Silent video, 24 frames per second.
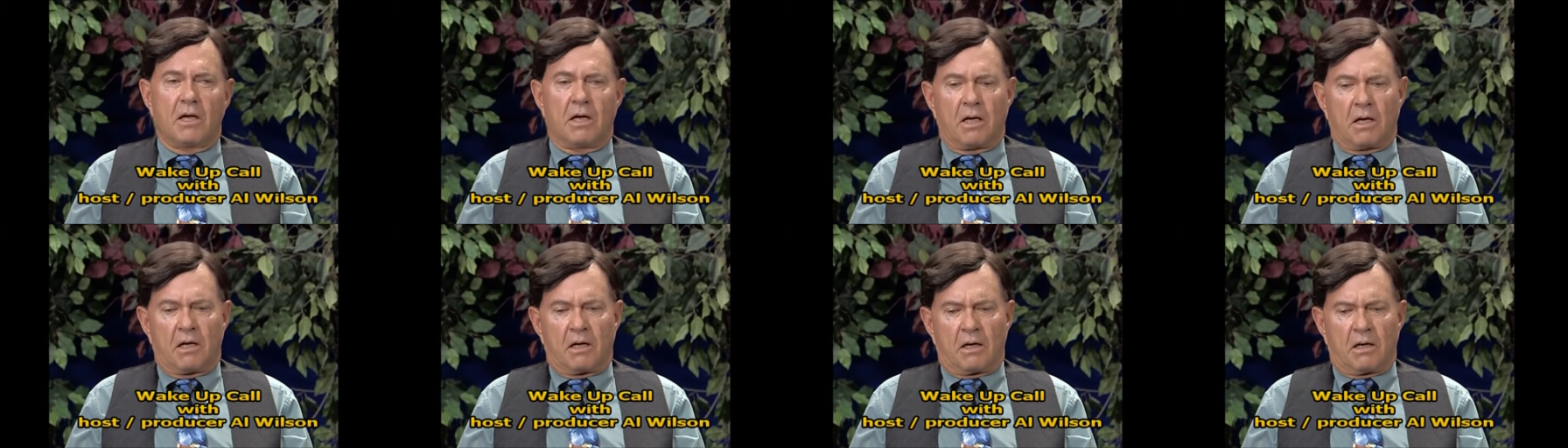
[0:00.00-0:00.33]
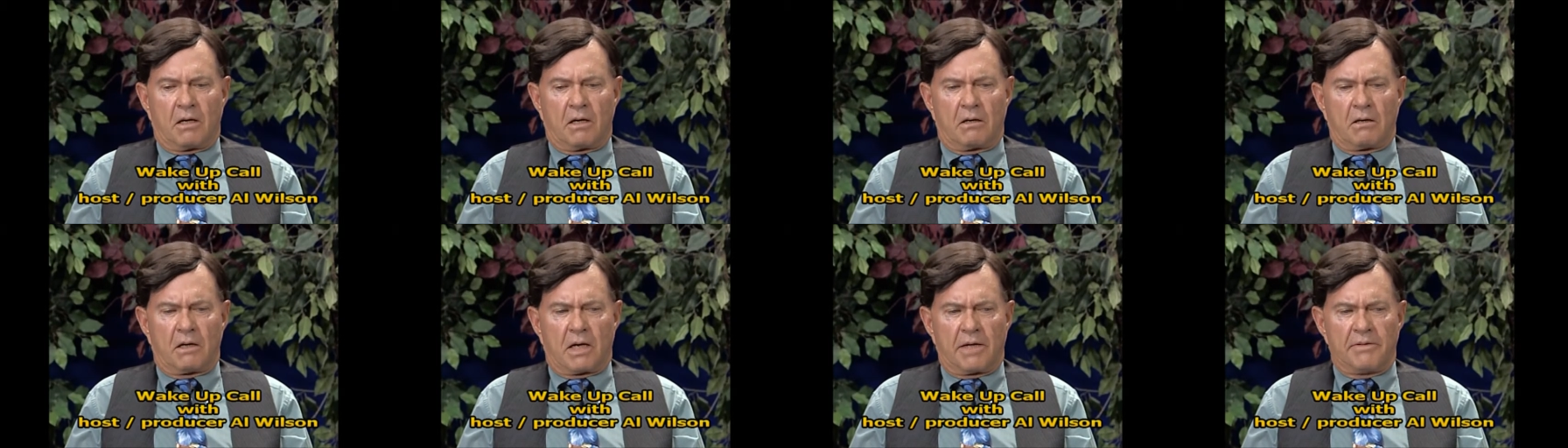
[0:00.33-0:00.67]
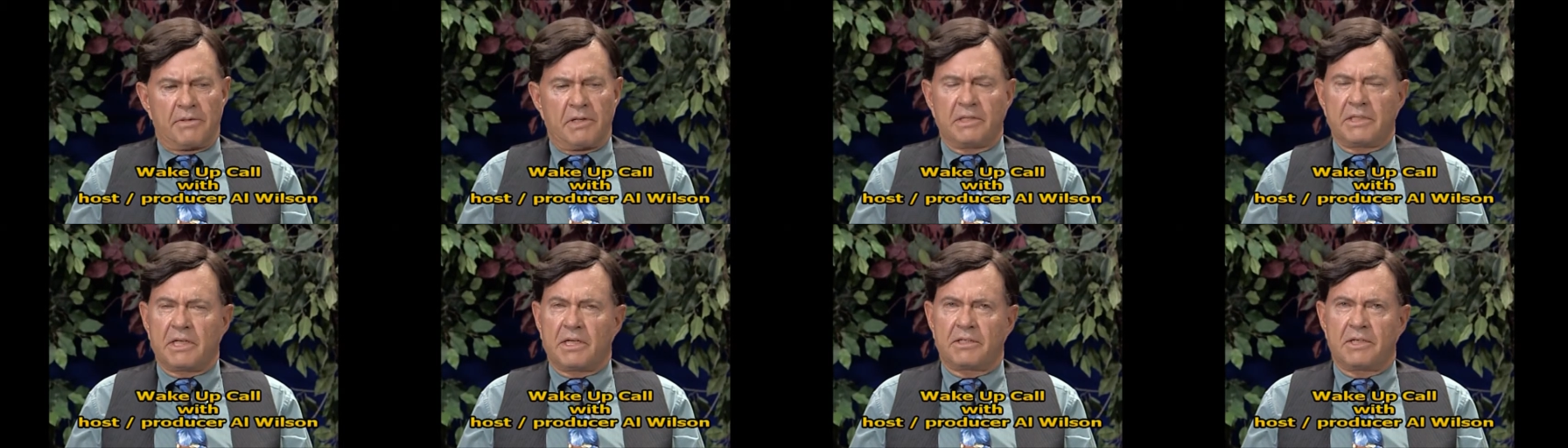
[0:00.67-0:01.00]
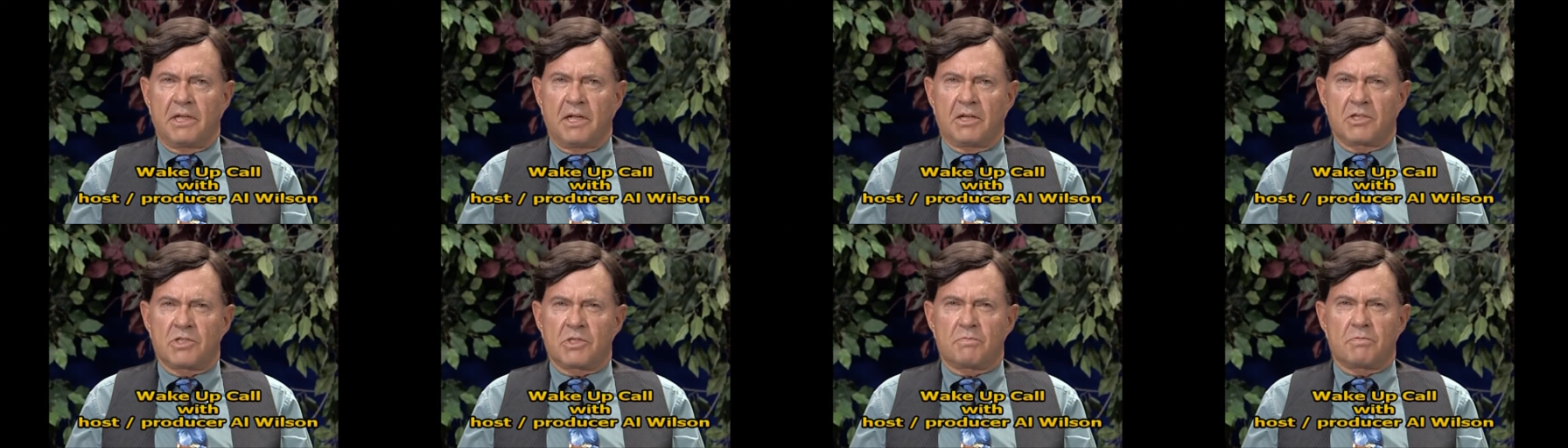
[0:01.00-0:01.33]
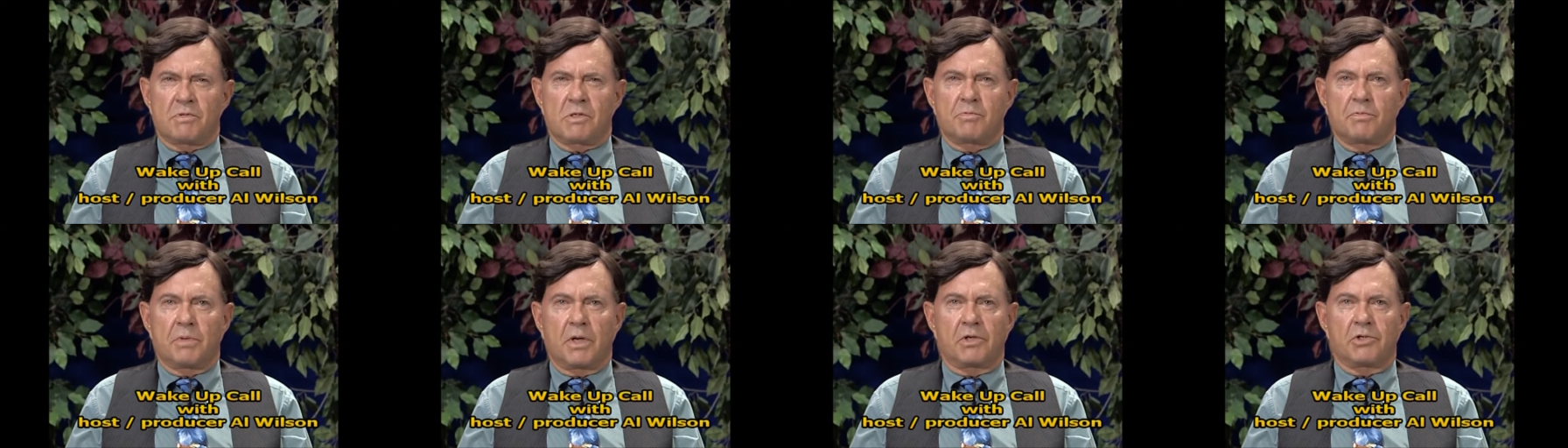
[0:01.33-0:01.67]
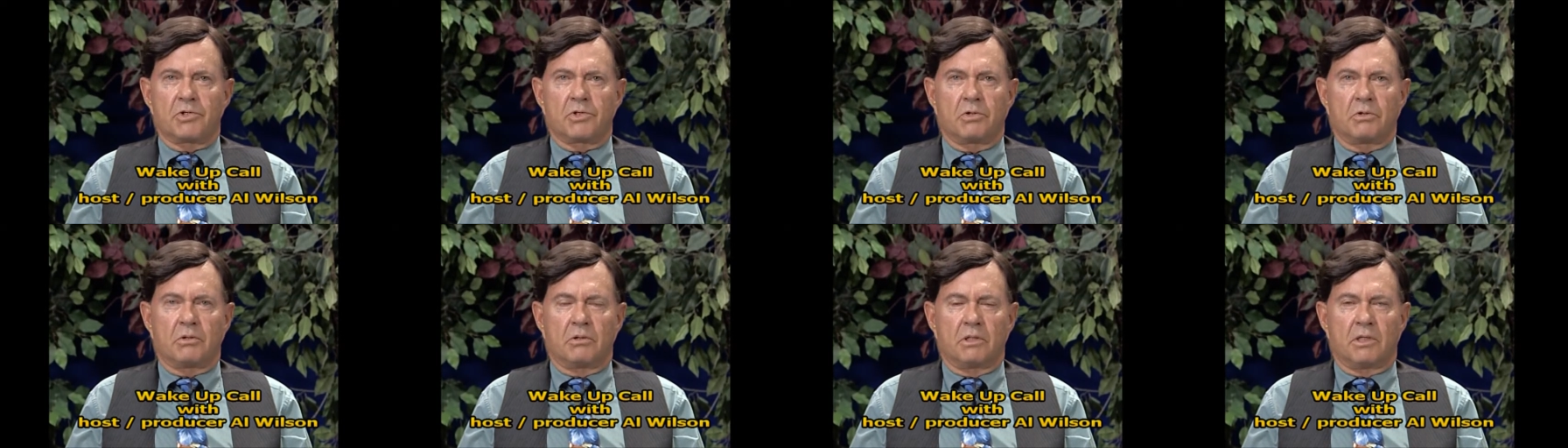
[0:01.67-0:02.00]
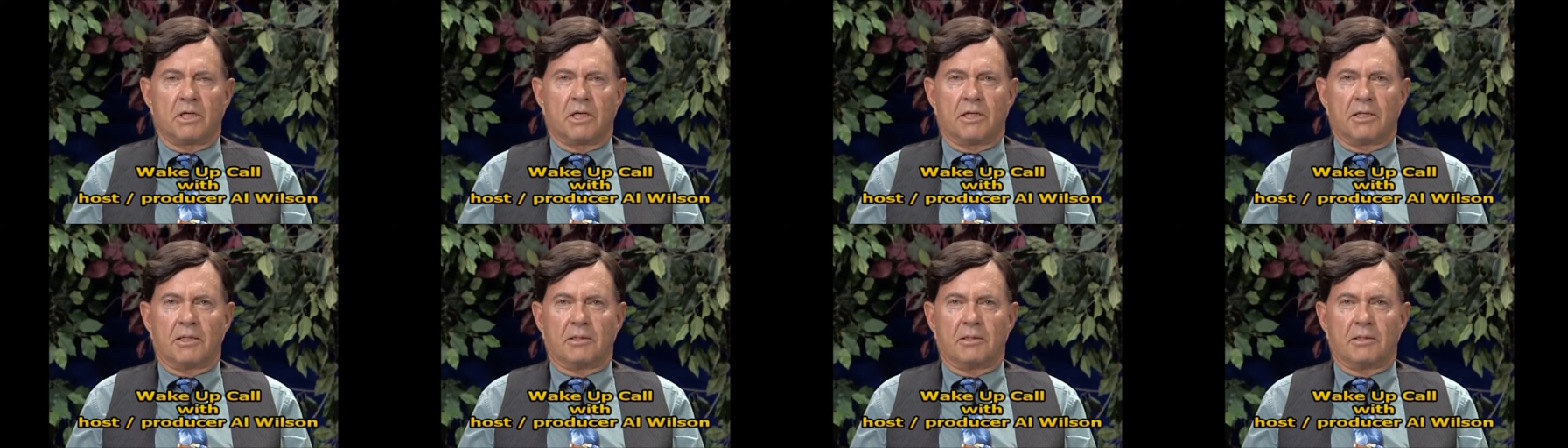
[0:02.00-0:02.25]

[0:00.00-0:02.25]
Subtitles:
I think that takes some special